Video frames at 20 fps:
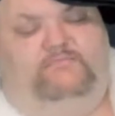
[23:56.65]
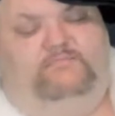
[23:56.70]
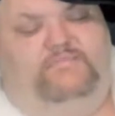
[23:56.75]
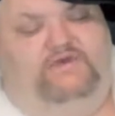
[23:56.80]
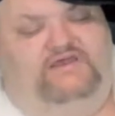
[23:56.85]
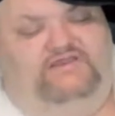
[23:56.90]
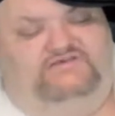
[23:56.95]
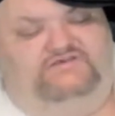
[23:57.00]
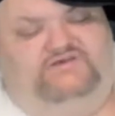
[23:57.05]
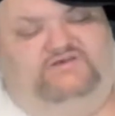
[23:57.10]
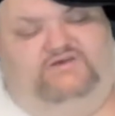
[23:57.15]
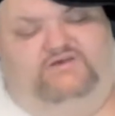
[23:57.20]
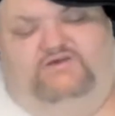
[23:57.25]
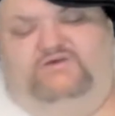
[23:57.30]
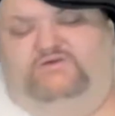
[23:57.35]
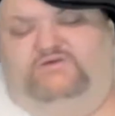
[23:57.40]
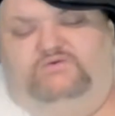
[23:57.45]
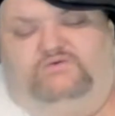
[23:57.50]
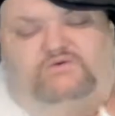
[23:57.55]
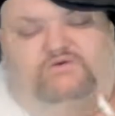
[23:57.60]
Bitch,
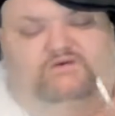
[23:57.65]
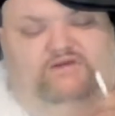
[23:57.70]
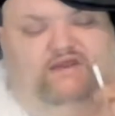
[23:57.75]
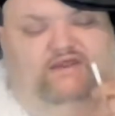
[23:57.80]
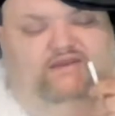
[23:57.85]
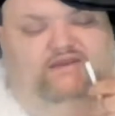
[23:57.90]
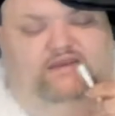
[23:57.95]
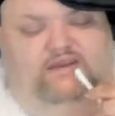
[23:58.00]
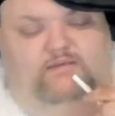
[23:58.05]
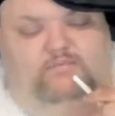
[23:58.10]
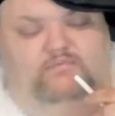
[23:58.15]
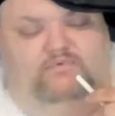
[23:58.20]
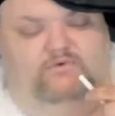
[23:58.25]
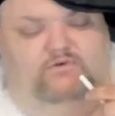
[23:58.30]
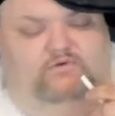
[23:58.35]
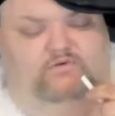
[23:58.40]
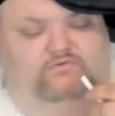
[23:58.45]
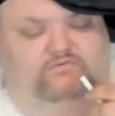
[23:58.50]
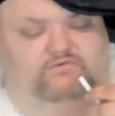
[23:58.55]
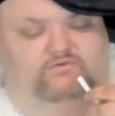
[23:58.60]
you a goddamn
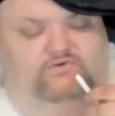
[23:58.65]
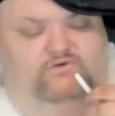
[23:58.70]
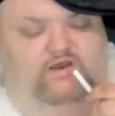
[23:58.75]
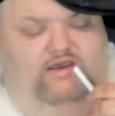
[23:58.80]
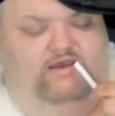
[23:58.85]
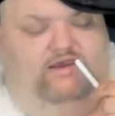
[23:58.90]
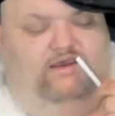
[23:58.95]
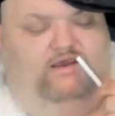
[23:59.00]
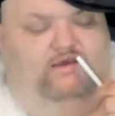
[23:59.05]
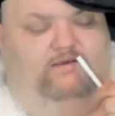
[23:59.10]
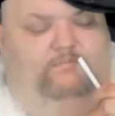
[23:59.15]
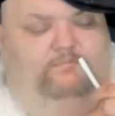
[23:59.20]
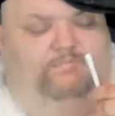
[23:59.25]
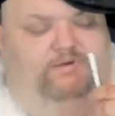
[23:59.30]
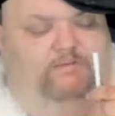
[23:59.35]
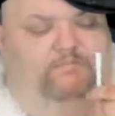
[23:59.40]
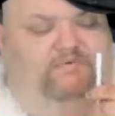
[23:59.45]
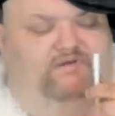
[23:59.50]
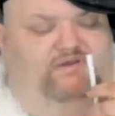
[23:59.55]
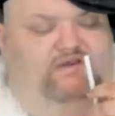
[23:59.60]
little crackheaded
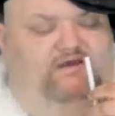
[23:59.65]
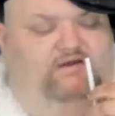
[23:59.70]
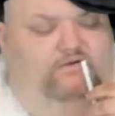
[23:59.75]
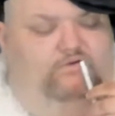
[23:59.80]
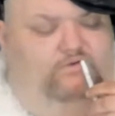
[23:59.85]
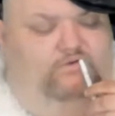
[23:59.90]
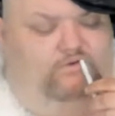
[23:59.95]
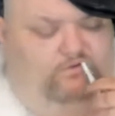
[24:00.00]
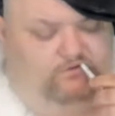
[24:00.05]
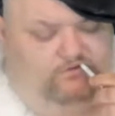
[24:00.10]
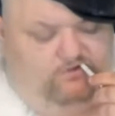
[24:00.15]
puppet dog.